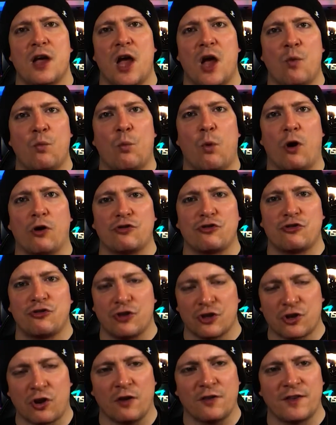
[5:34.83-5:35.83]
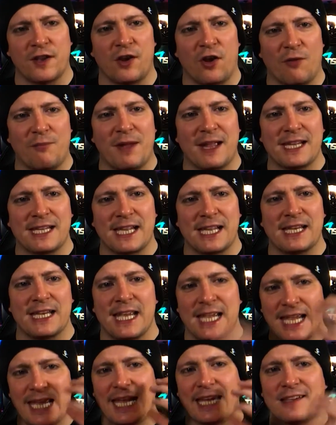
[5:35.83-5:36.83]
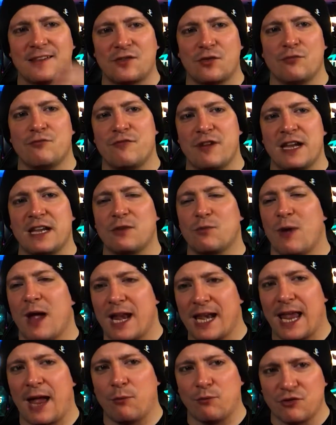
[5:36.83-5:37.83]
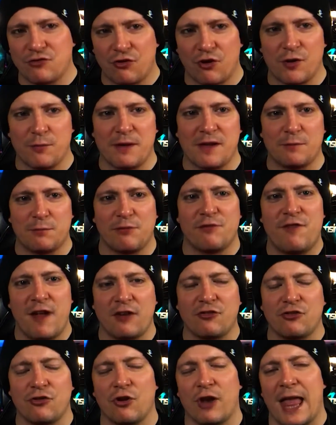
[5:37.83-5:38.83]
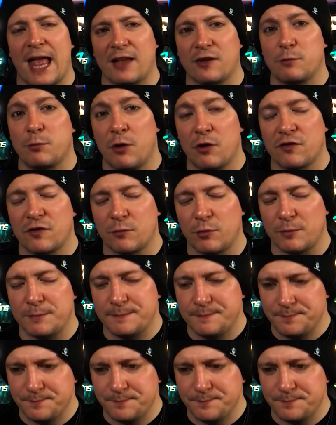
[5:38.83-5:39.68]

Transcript: and watch the content I'm making, it's done really well and we're trying to be as professional as possible.